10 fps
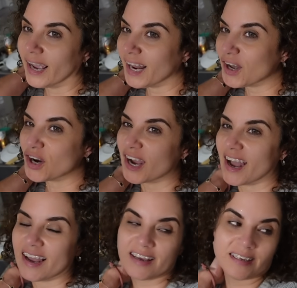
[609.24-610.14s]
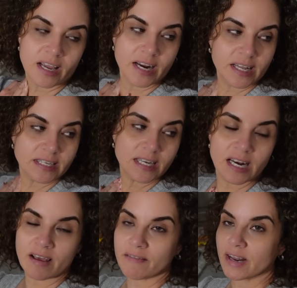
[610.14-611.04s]
Hello, guys. It is
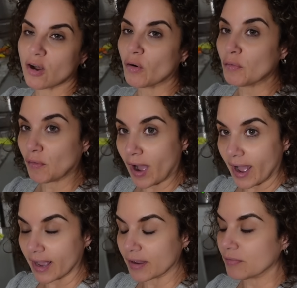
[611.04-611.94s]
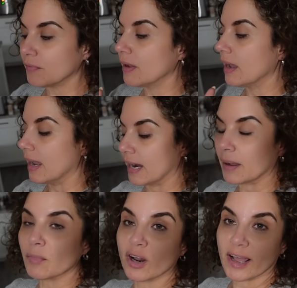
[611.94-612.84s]
11:05, and
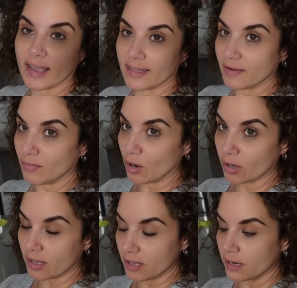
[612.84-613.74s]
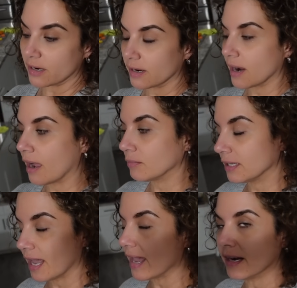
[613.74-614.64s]
I'm gonna end the vlog here. I
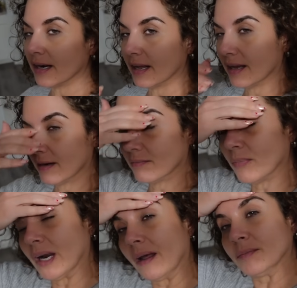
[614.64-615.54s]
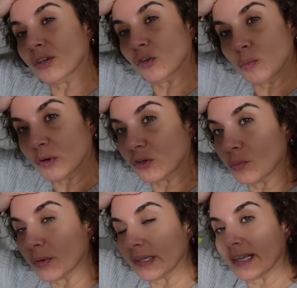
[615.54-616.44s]
was editing, but I'm
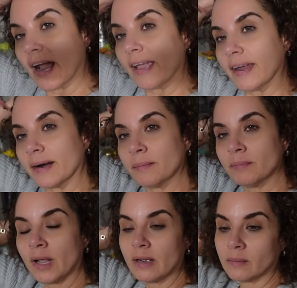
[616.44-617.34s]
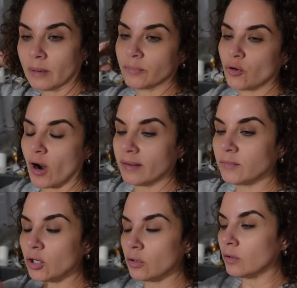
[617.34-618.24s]
super tired. I'm trying
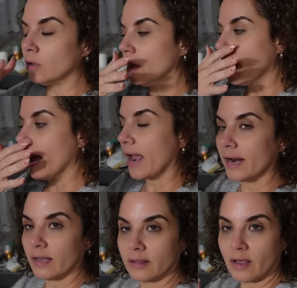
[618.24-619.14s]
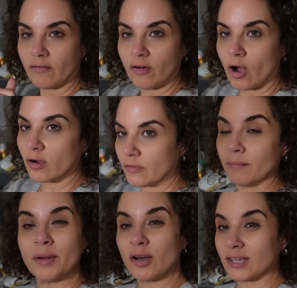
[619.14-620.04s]
to edit the
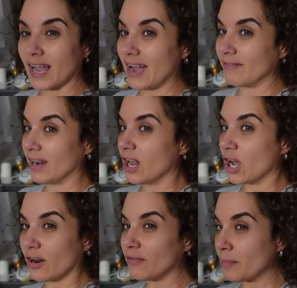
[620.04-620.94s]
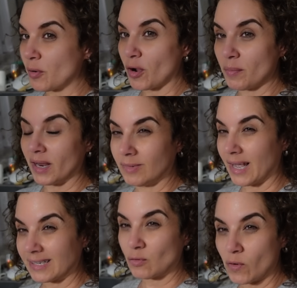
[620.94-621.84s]
vlog because I have a lot of appointments
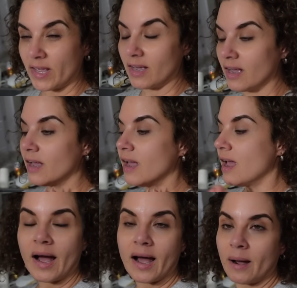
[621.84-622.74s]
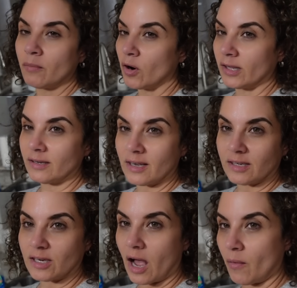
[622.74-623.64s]
next week. I'm gonna take a
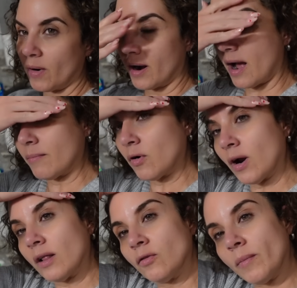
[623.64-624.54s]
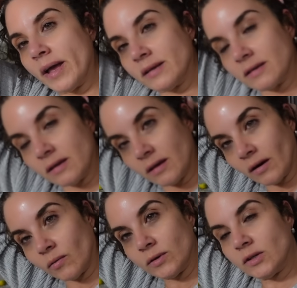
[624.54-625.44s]
shower. I'm gonna do my
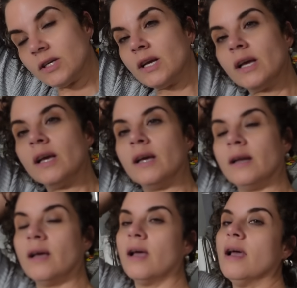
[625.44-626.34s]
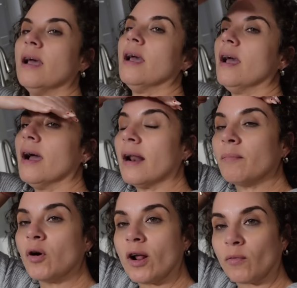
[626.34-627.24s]
skincare routine, and
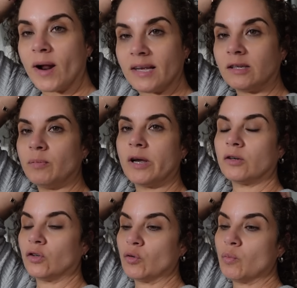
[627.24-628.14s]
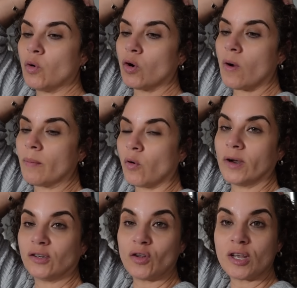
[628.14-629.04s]
I'm gonna rest because tomorrow I'm
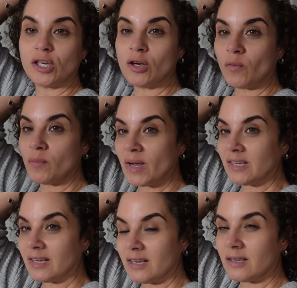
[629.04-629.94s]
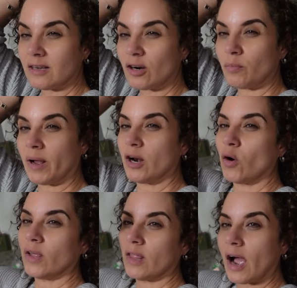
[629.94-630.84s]
going to the gym with my sister. But now
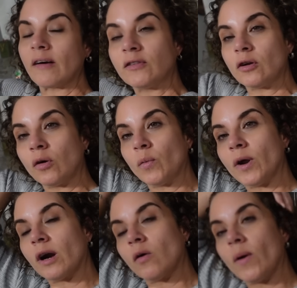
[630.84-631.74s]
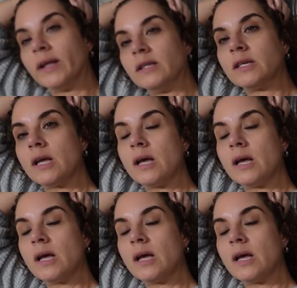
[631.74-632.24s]
in the afternoon, we are going